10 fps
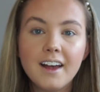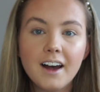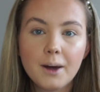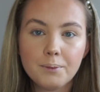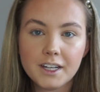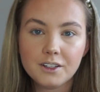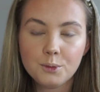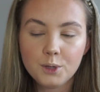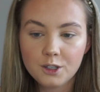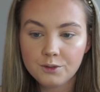I'm then gonna
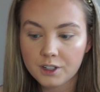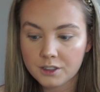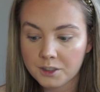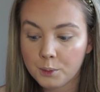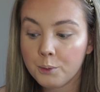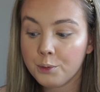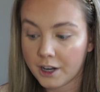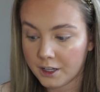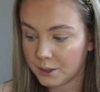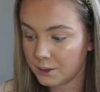move on to my
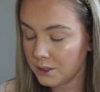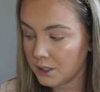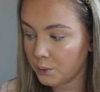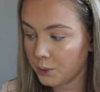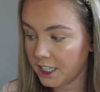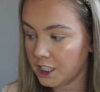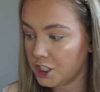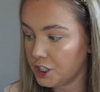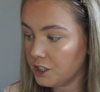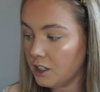brows,
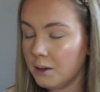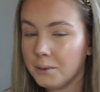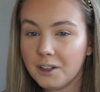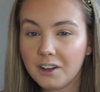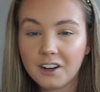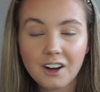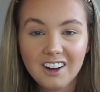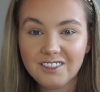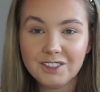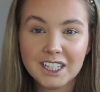which I
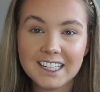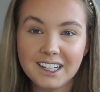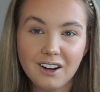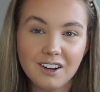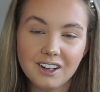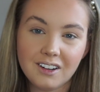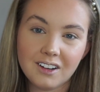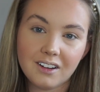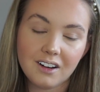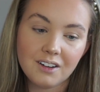can't really lie,
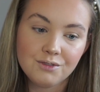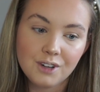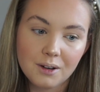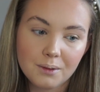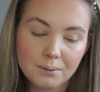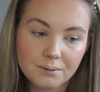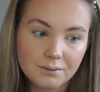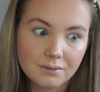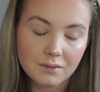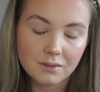like I've not
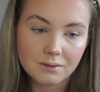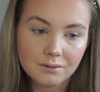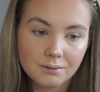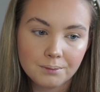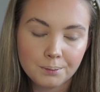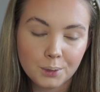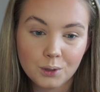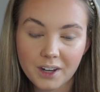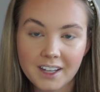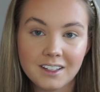put
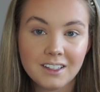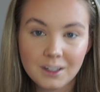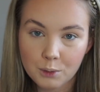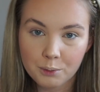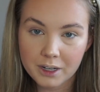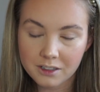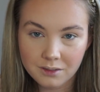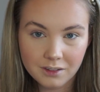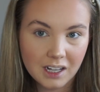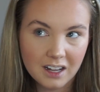anything in my brows
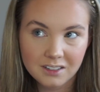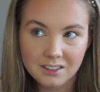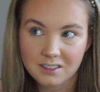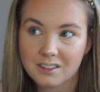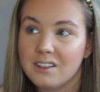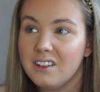for the last